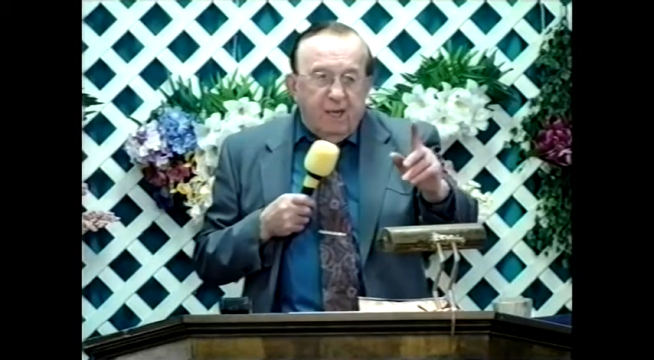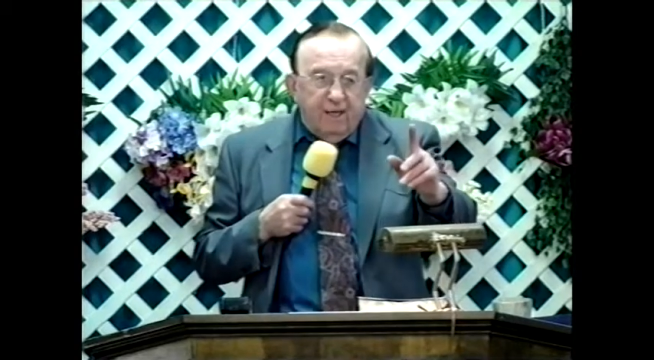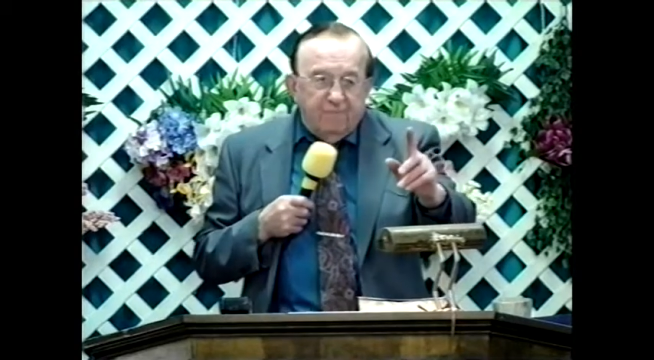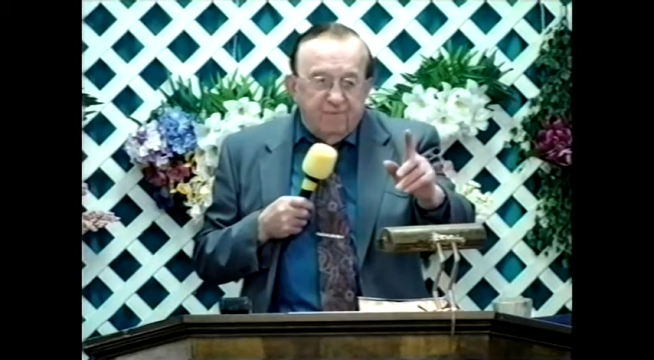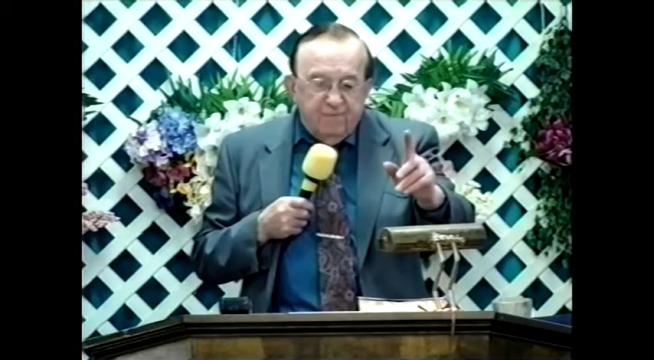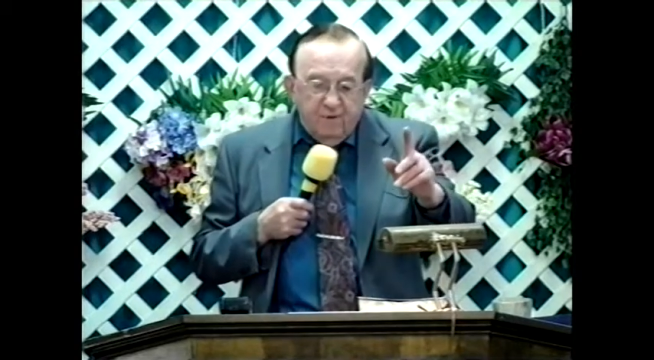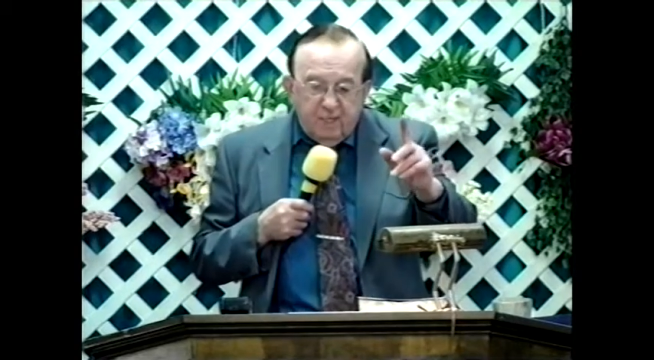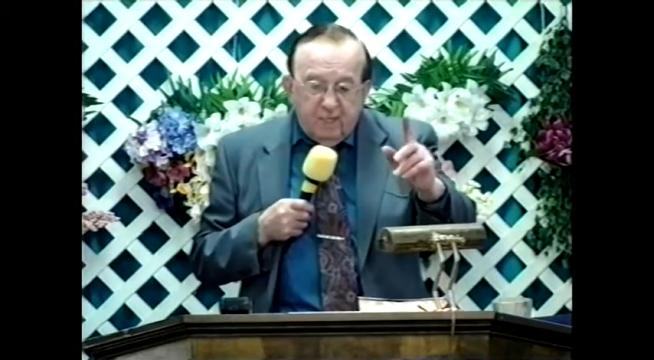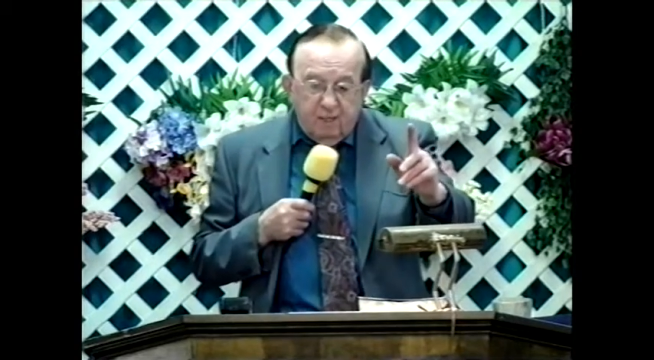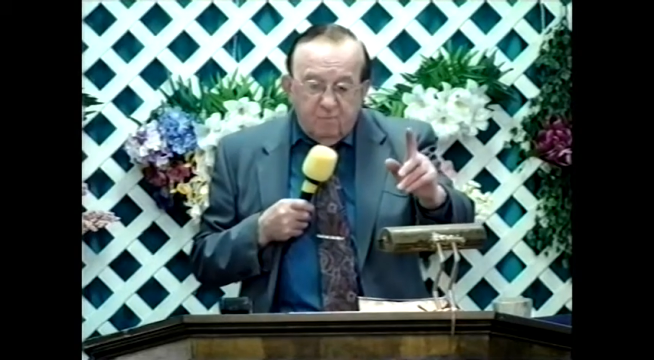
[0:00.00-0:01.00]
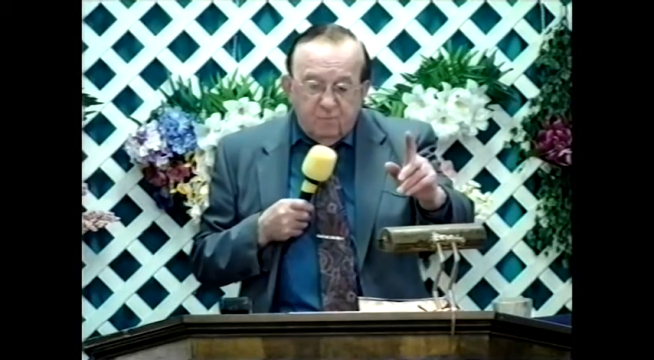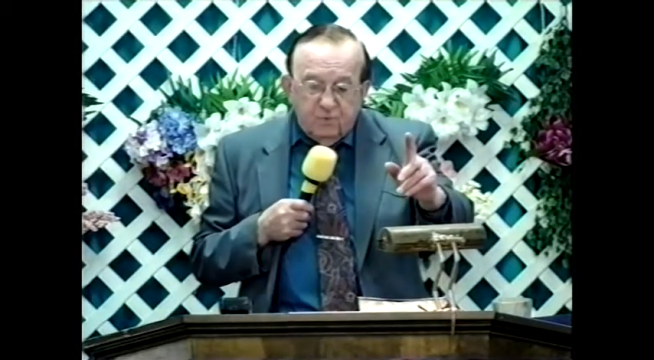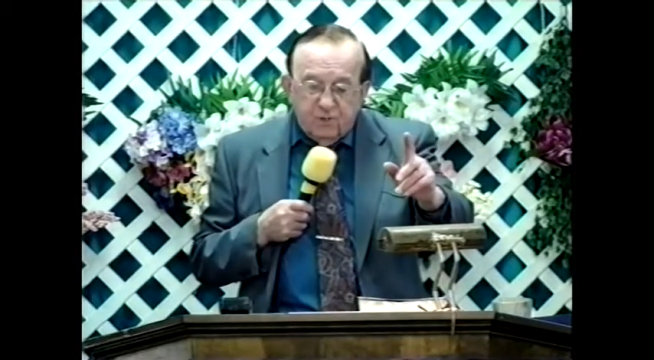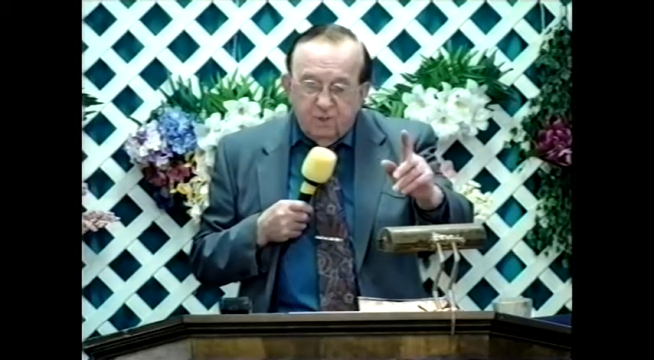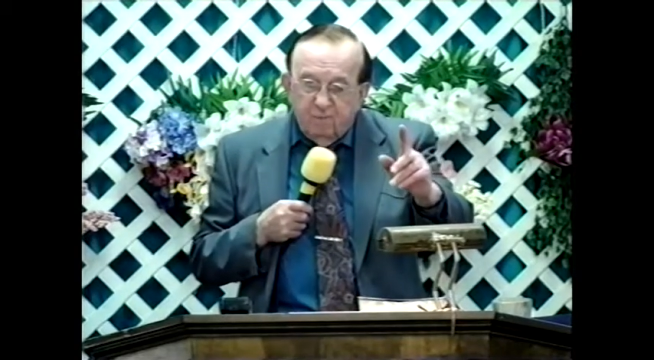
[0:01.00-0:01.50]
Abundant
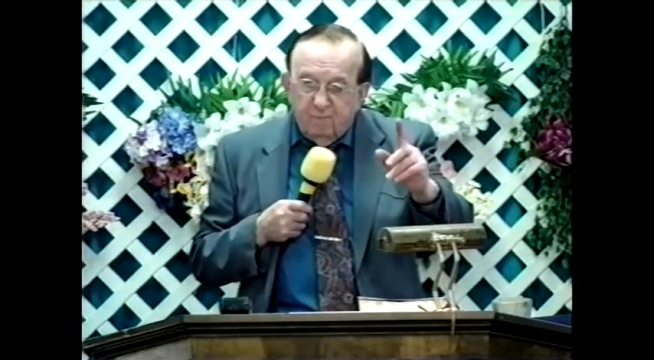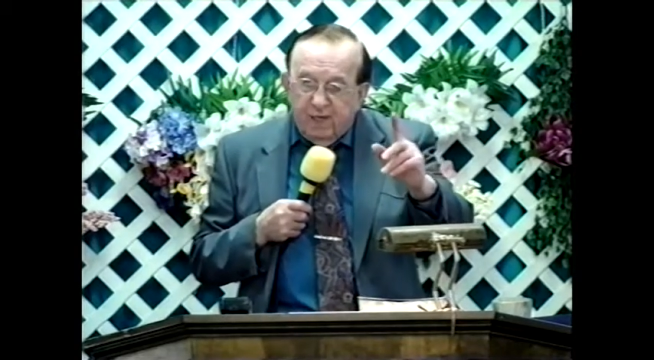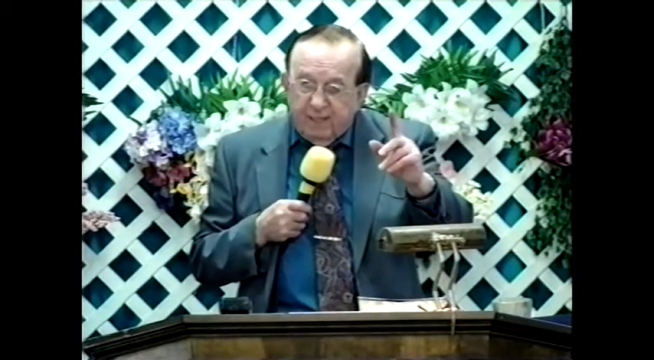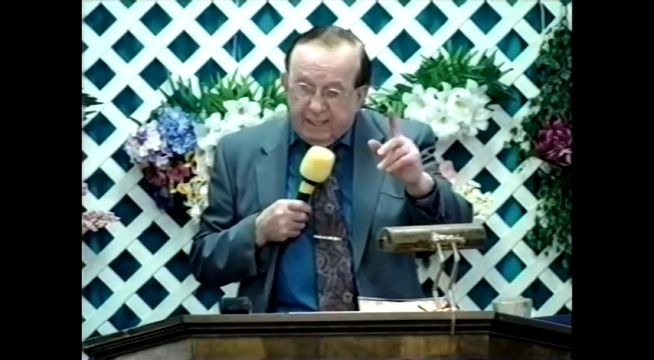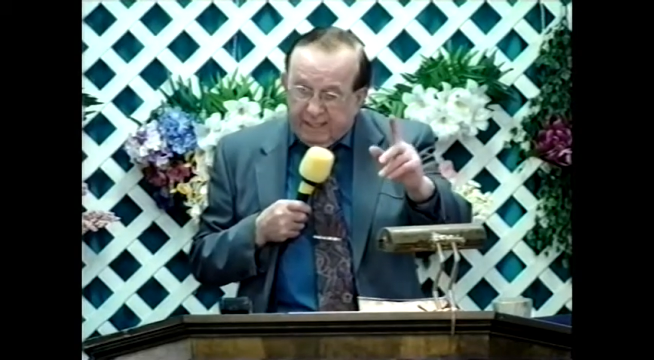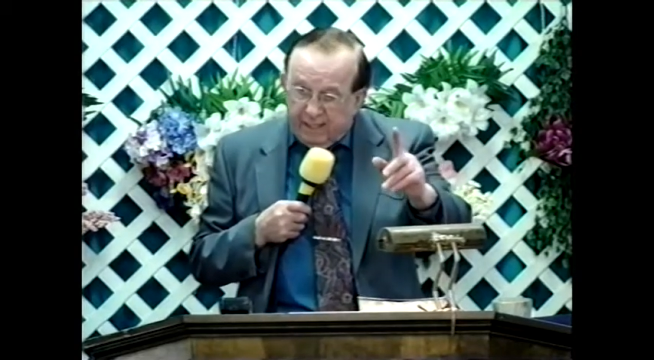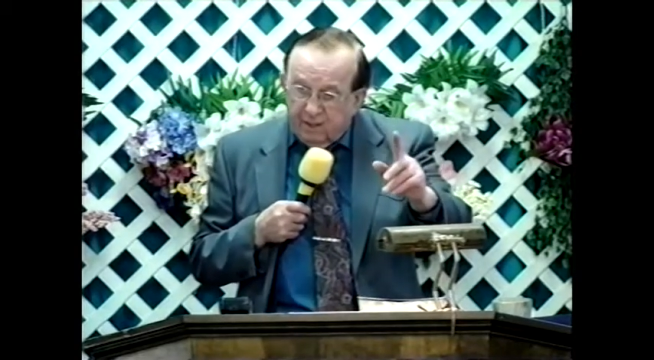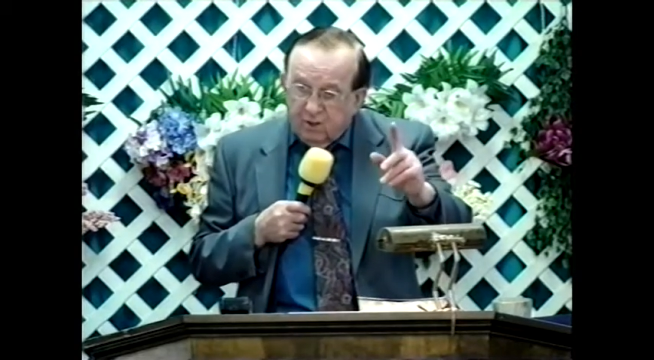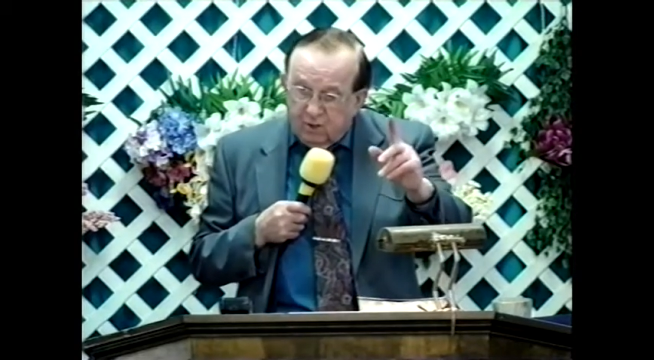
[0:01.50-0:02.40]
life comes